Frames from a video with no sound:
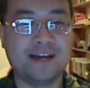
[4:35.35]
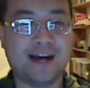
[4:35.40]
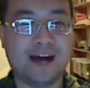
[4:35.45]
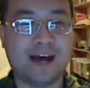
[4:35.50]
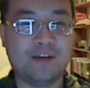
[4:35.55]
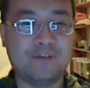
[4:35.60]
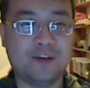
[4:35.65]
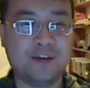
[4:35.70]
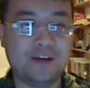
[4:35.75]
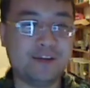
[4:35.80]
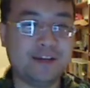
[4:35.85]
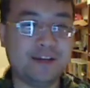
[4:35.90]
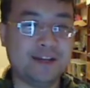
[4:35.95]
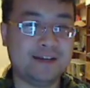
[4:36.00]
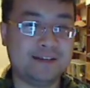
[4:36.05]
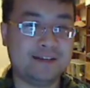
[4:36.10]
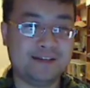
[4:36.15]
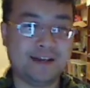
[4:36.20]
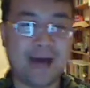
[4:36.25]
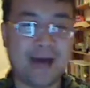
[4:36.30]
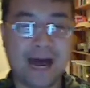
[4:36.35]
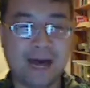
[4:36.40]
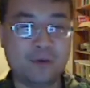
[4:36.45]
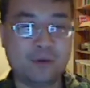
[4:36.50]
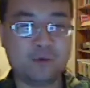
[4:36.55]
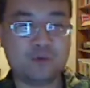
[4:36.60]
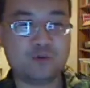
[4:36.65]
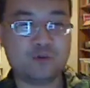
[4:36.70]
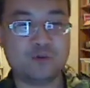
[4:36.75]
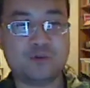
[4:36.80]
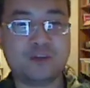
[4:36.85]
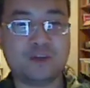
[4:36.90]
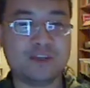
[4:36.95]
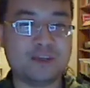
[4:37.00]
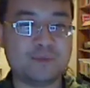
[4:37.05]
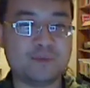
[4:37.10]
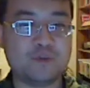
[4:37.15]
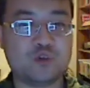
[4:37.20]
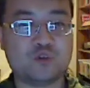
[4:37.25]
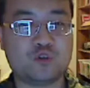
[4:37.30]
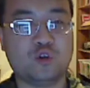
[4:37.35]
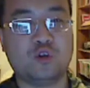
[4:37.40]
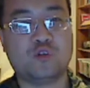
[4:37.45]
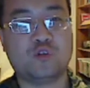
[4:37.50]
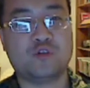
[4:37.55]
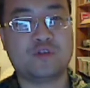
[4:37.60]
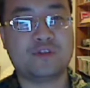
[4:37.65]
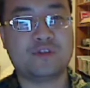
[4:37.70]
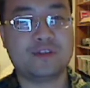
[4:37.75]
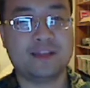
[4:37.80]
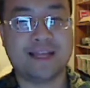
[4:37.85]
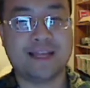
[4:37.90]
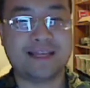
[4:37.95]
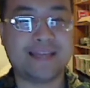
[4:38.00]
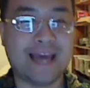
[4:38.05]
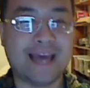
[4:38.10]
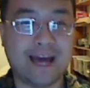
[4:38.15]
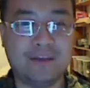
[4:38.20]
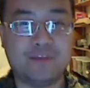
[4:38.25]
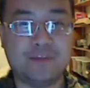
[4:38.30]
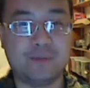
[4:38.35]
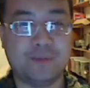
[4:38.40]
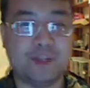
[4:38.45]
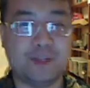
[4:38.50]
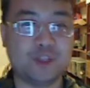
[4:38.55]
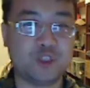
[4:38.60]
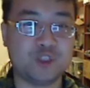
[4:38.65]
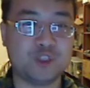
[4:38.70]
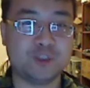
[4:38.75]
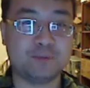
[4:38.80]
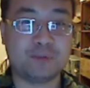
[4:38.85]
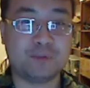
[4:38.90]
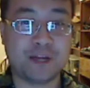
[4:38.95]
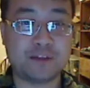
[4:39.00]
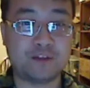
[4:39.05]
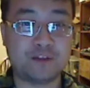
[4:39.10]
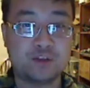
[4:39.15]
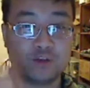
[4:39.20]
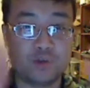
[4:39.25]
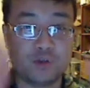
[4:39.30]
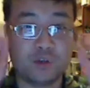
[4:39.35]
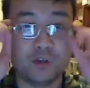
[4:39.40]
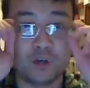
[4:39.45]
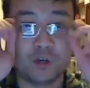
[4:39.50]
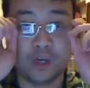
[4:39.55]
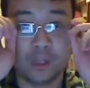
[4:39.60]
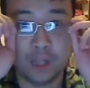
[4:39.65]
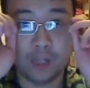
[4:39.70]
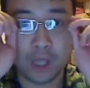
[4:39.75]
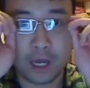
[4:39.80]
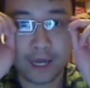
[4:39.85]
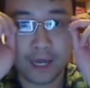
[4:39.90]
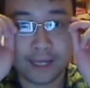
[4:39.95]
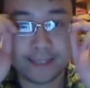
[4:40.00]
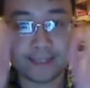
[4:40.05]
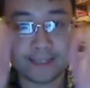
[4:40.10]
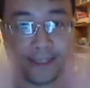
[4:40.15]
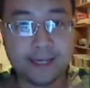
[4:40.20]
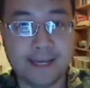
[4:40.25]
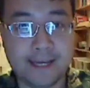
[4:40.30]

I found that I was using some controllers like the aforementioned breath controller a lot,